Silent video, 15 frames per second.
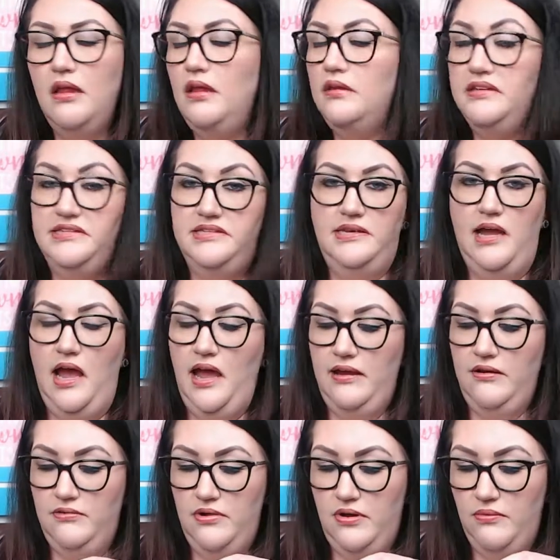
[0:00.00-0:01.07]
Listen, I
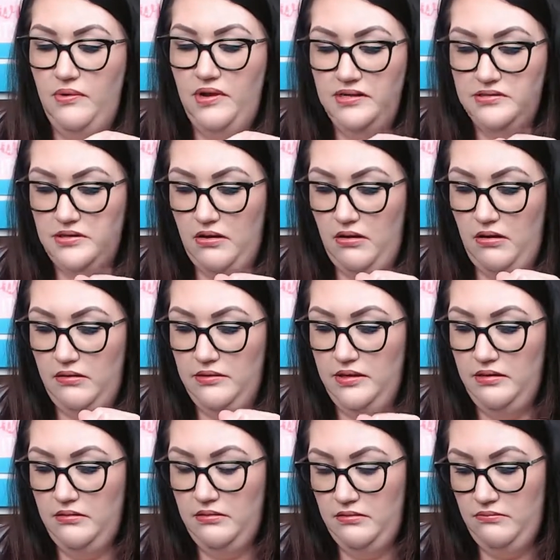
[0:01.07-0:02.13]
don't know what it's called.
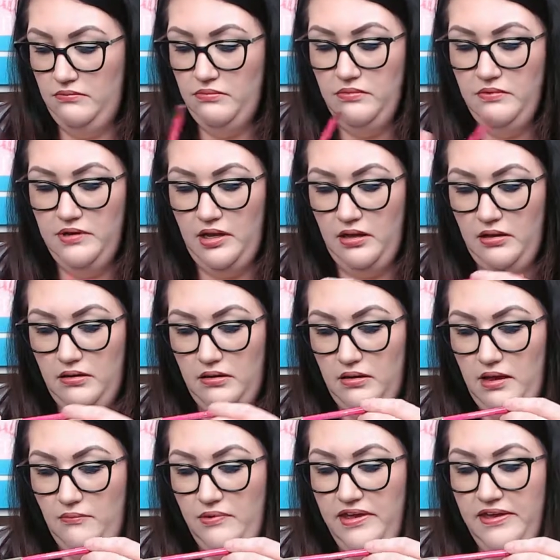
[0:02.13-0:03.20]

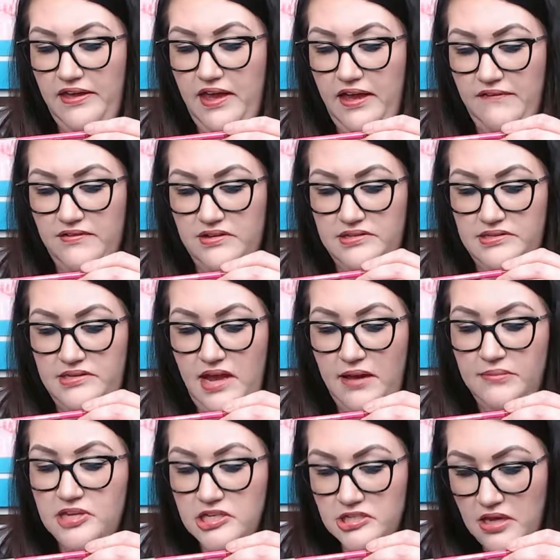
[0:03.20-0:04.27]
We have
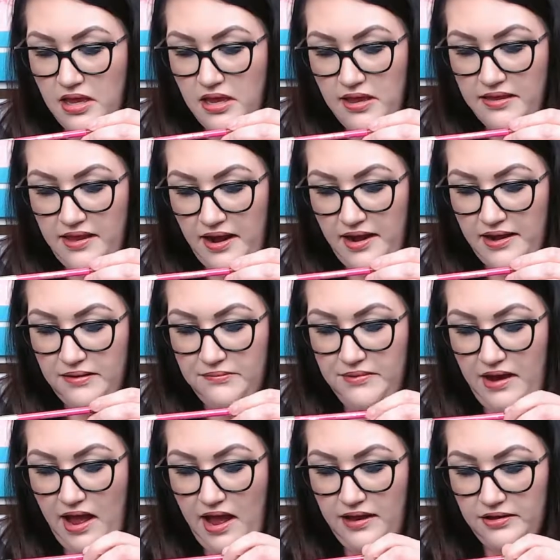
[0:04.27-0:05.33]
established that I am
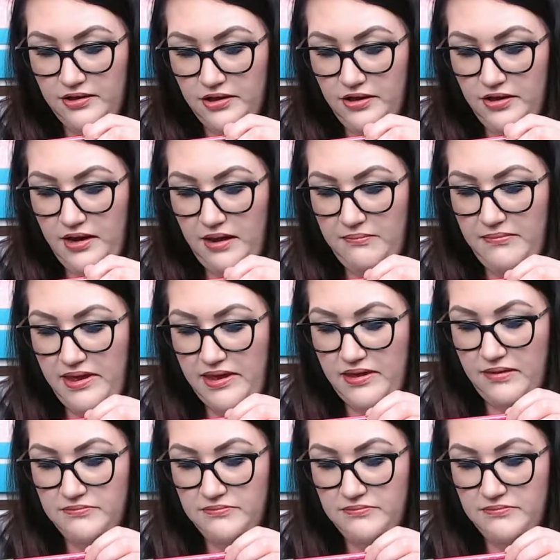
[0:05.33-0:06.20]
not good at makeup.